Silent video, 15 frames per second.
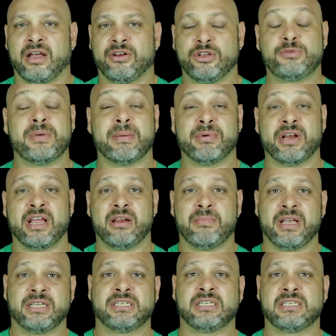newspaper
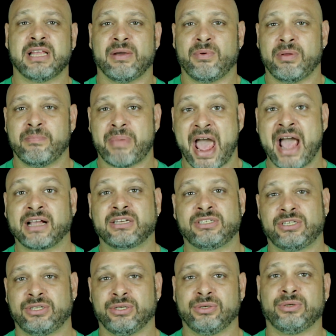databases that went back
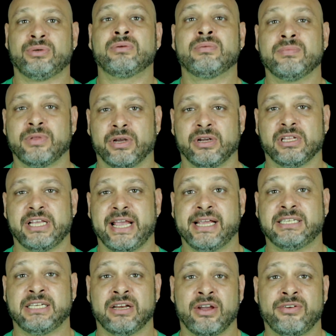to the
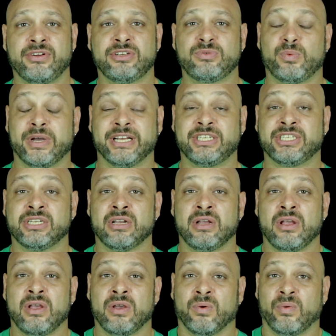early 1800s, which
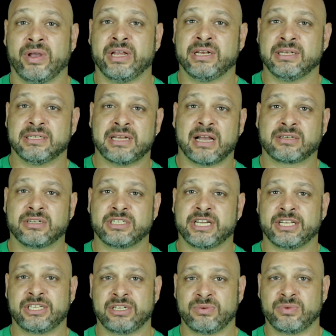when Dr.
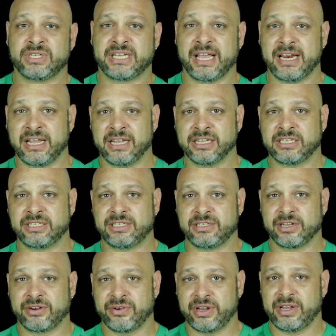Jensen was getting his
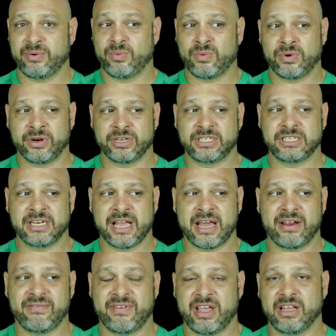degree was
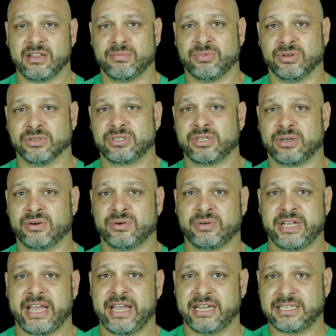not available.
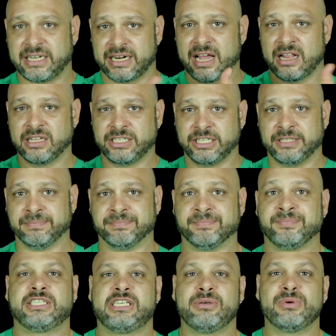So yay, technology.
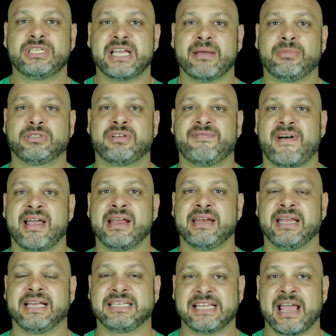She was able to
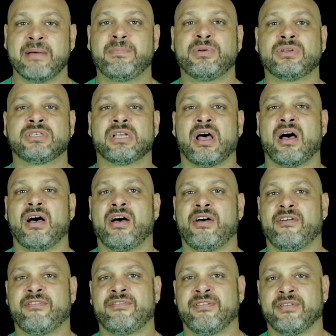find examples
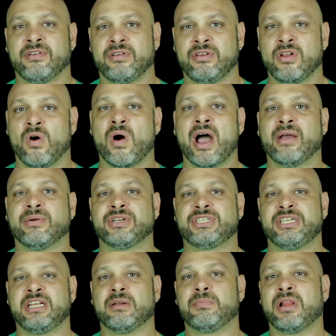of no
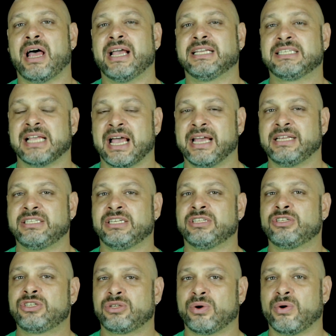Irish need apply signs
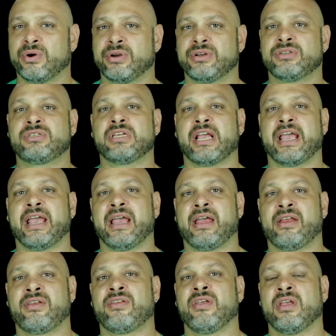in stores
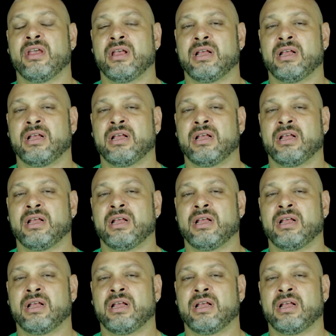and